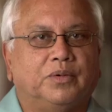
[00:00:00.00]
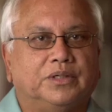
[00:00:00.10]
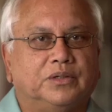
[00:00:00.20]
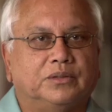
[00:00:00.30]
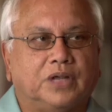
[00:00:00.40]

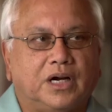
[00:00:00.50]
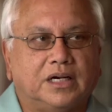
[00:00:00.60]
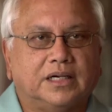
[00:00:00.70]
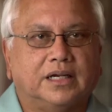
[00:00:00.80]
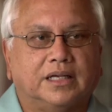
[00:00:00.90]
When you
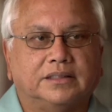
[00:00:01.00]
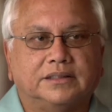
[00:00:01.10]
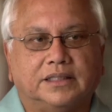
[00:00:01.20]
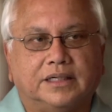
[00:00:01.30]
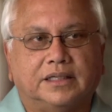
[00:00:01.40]
talk and
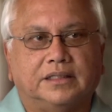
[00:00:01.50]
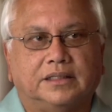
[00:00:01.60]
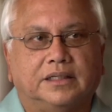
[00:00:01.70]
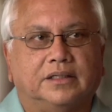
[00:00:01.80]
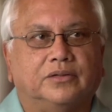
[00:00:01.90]
sit
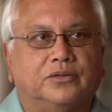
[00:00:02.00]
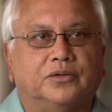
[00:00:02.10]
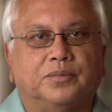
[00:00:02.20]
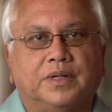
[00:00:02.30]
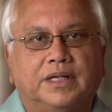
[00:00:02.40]
in a, in a
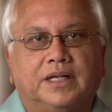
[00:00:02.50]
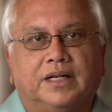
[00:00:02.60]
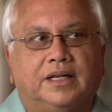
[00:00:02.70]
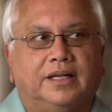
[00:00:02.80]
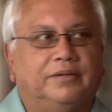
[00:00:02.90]
group,
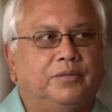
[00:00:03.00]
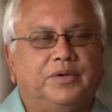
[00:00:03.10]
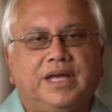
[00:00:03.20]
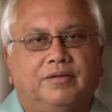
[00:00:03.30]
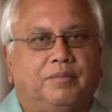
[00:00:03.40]
like
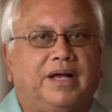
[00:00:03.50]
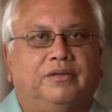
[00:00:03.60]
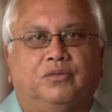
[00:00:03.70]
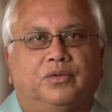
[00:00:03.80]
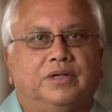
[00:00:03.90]
when we have
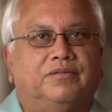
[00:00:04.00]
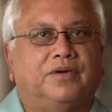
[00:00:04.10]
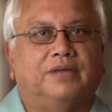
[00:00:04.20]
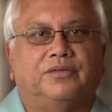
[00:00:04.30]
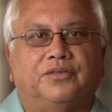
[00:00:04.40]
about
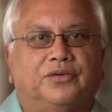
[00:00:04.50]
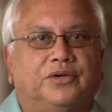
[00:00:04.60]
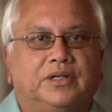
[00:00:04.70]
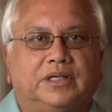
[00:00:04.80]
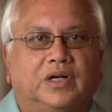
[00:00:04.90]
25 to
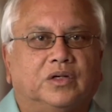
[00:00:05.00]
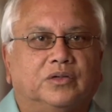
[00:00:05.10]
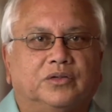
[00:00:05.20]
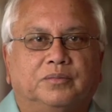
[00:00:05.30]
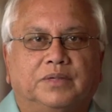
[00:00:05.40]
30 in our
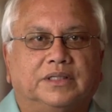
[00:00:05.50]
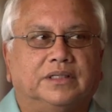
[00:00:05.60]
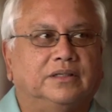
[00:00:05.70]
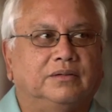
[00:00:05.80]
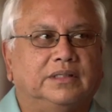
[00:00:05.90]
group, and
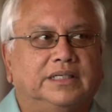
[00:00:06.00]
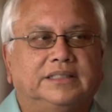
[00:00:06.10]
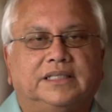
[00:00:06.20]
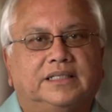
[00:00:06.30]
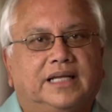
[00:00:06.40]
you know,
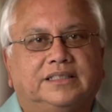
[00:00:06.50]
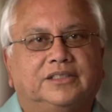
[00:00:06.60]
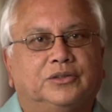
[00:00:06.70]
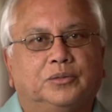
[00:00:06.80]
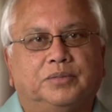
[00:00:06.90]
they say
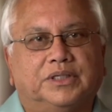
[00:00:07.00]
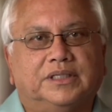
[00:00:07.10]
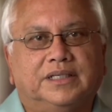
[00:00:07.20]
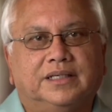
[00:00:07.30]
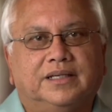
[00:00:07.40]
that's too
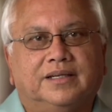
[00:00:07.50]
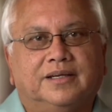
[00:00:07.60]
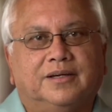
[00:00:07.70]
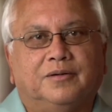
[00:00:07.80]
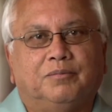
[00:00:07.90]
big,
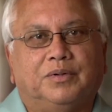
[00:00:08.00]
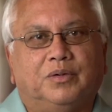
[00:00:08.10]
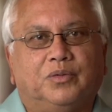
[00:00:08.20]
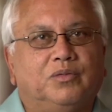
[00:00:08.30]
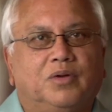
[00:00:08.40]

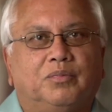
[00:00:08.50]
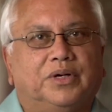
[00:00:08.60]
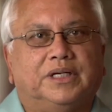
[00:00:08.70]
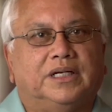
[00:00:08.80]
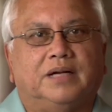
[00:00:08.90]
but we won't
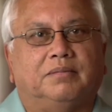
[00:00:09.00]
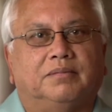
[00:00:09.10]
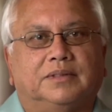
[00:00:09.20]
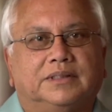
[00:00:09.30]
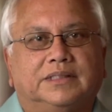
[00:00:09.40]
break it up.